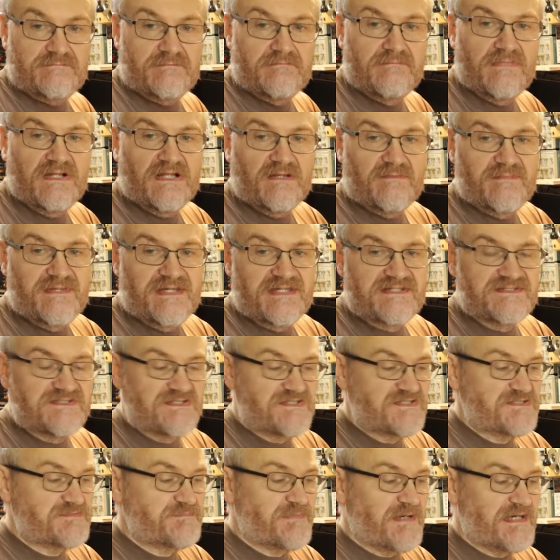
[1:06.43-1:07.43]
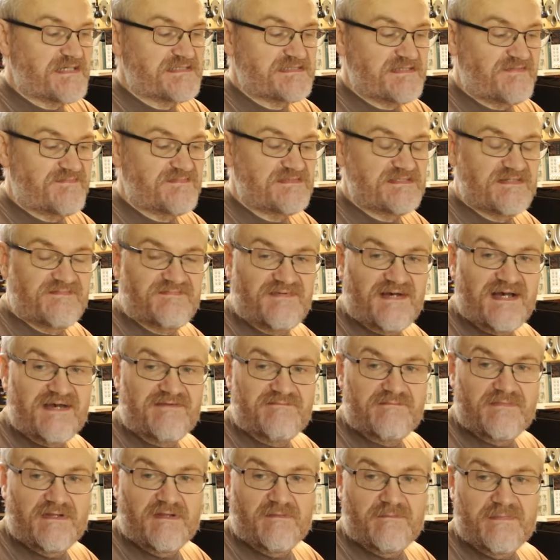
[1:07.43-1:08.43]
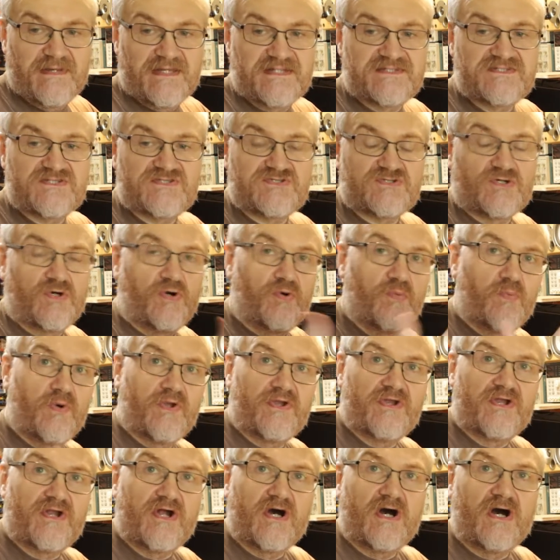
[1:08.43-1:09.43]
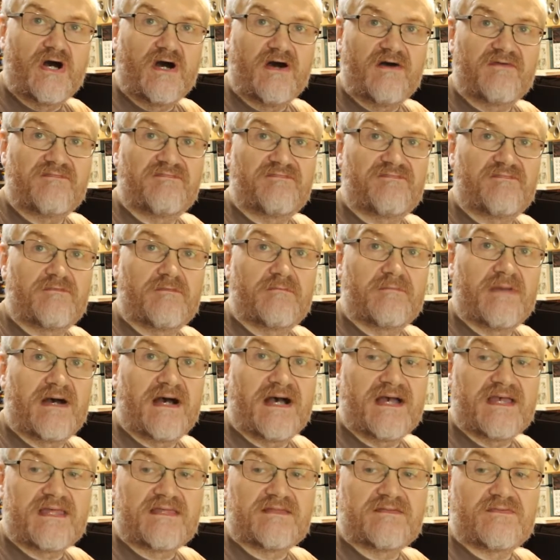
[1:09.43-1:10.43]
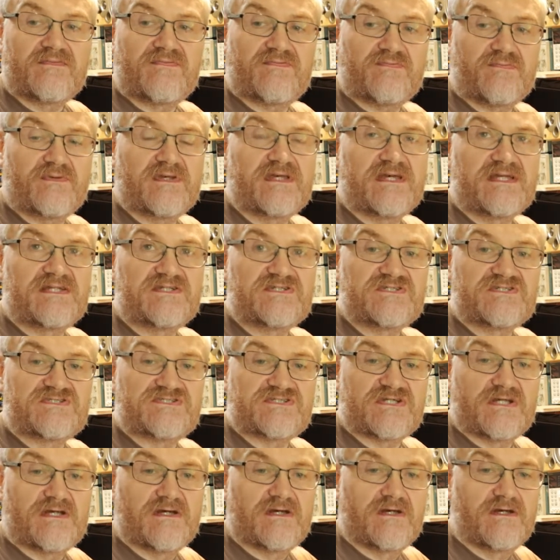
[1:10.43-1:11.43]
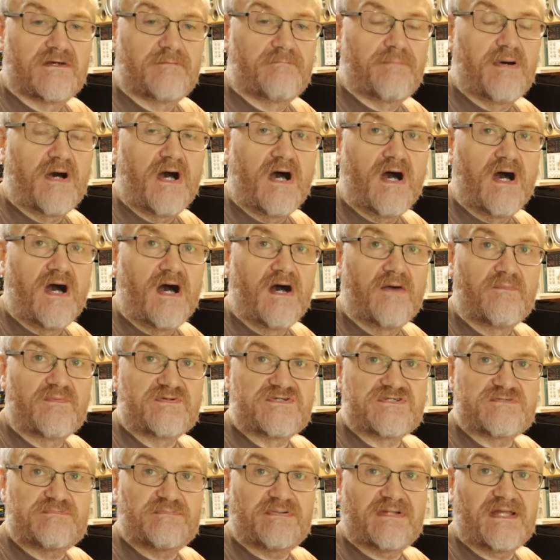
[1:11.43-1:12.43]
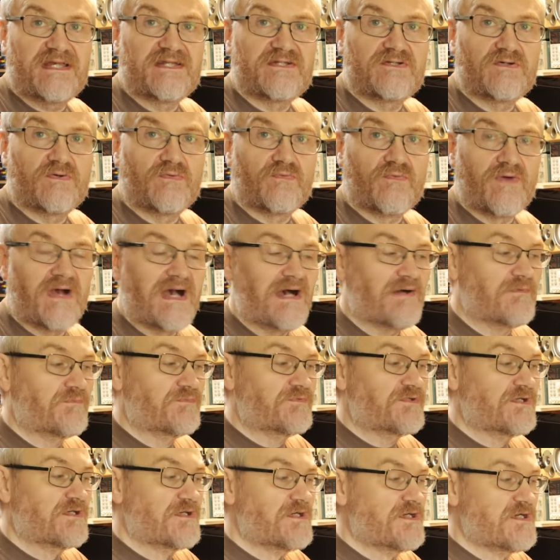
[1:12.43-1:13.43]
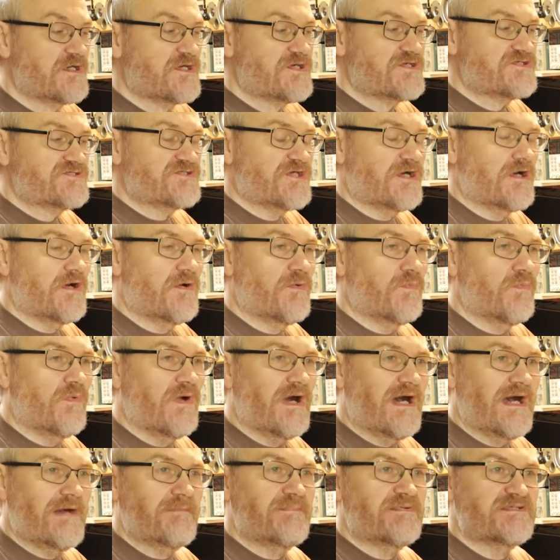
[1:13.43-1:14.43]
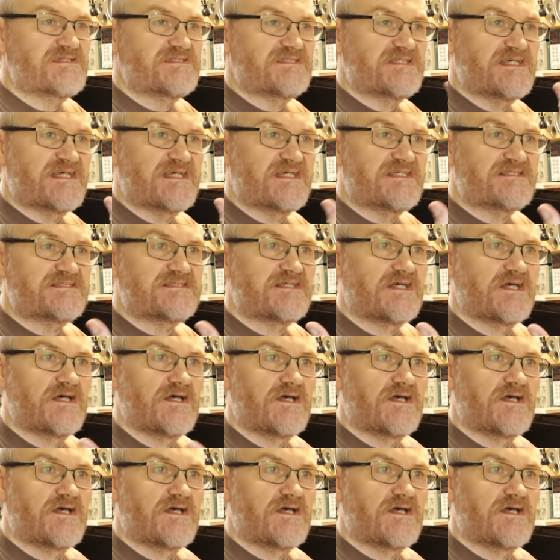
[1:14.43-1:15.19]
millimeters by 75 millimeters, or 1.5 by 3 inch par, which is planed all round. So what happens is